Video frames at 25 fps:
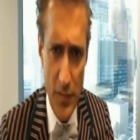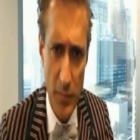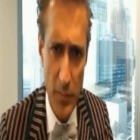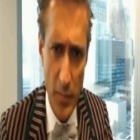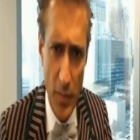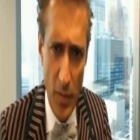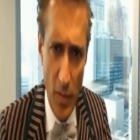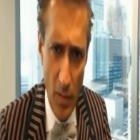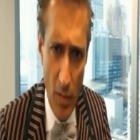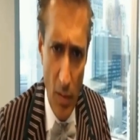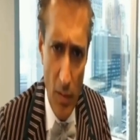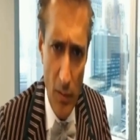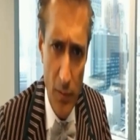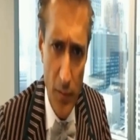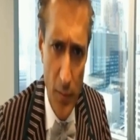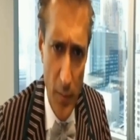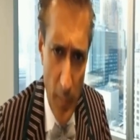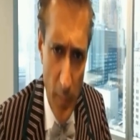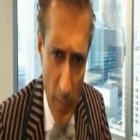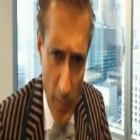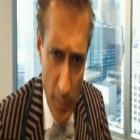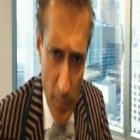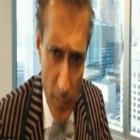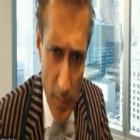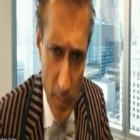we are all
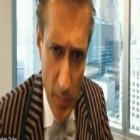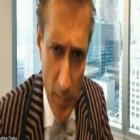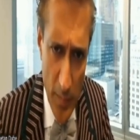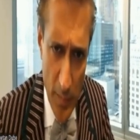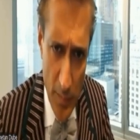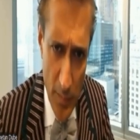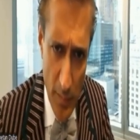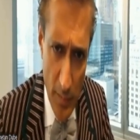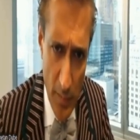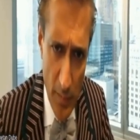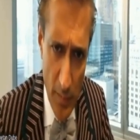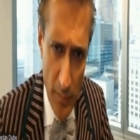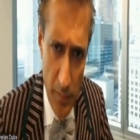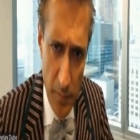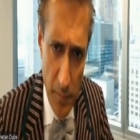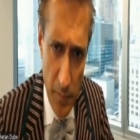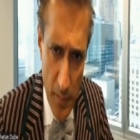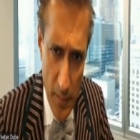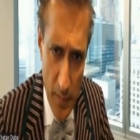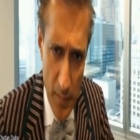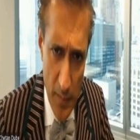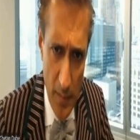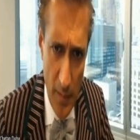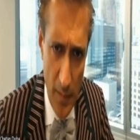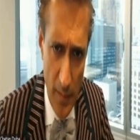familiar with the winter of
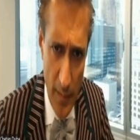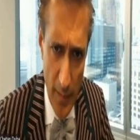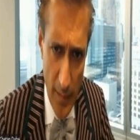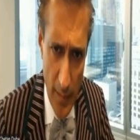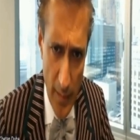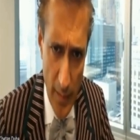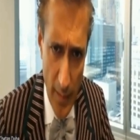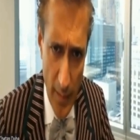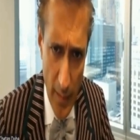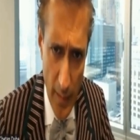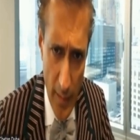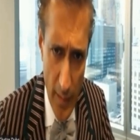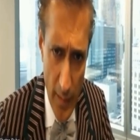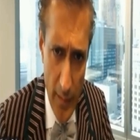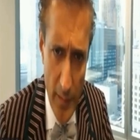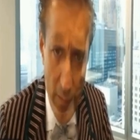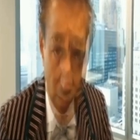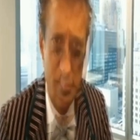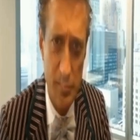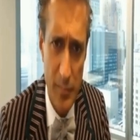AI.